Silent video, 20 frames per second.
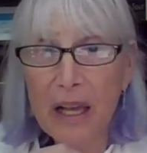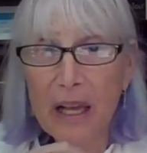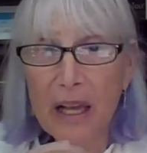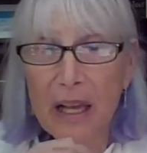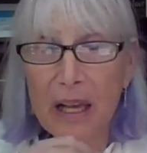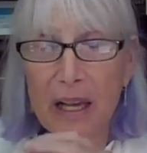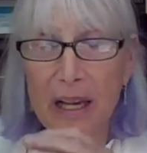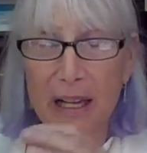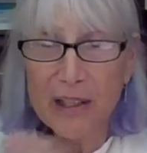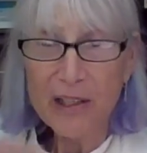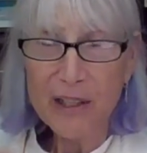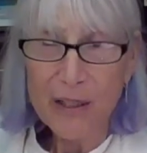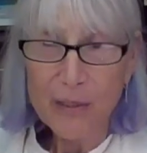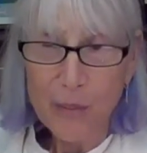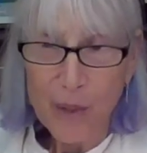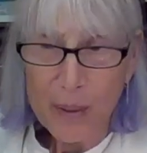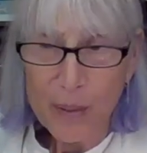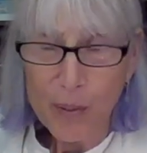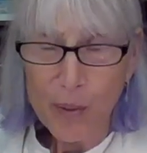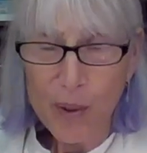and actually
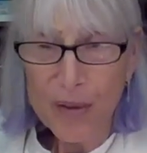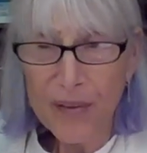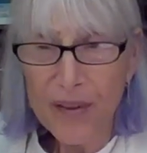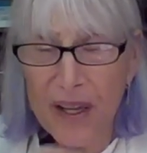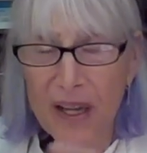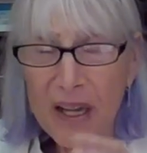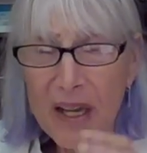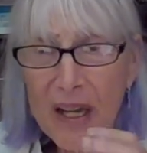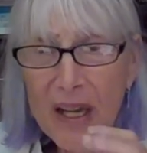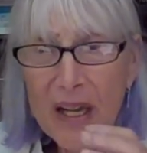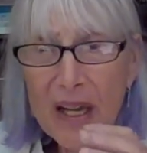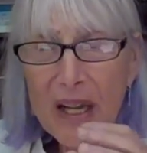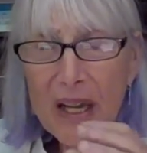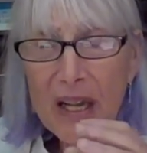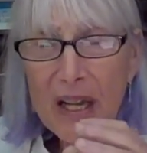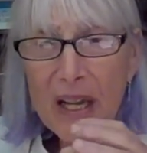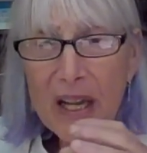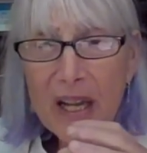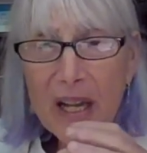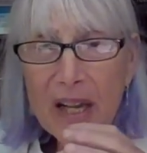one more thing.
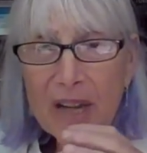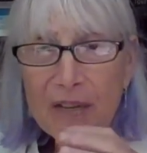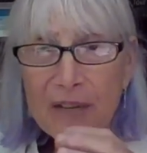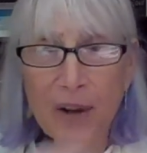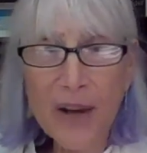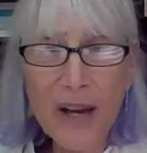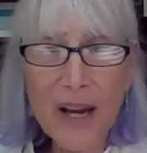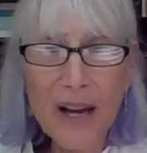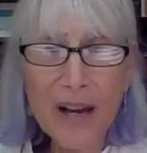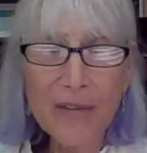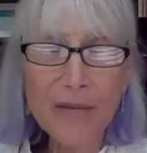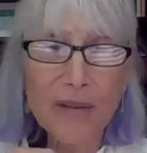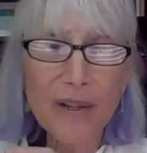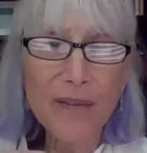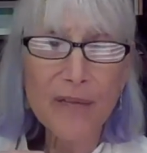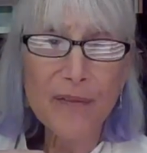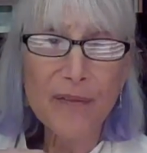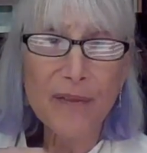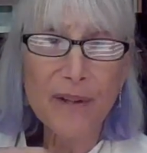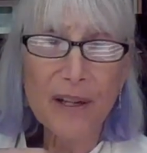If you have
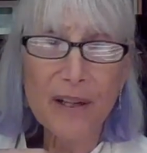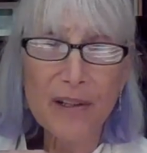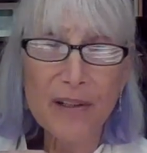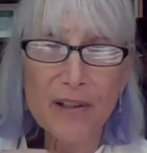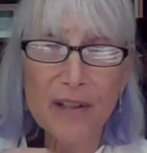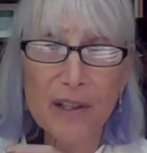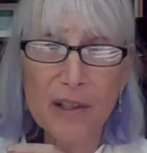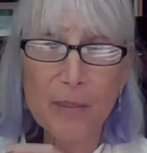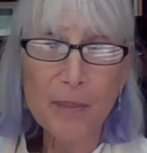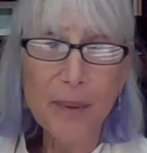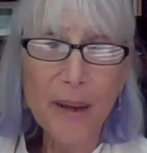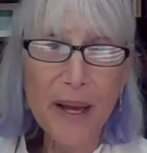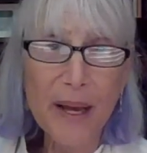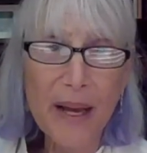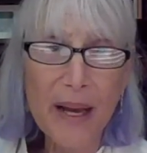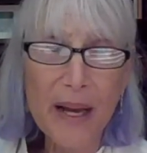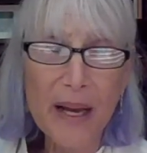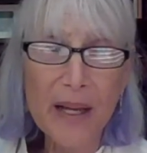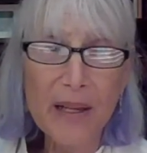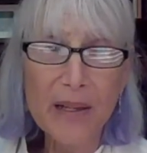reflux that's
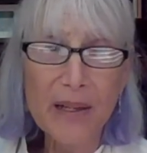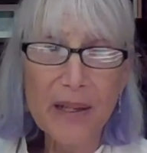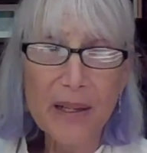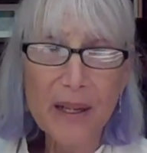bad,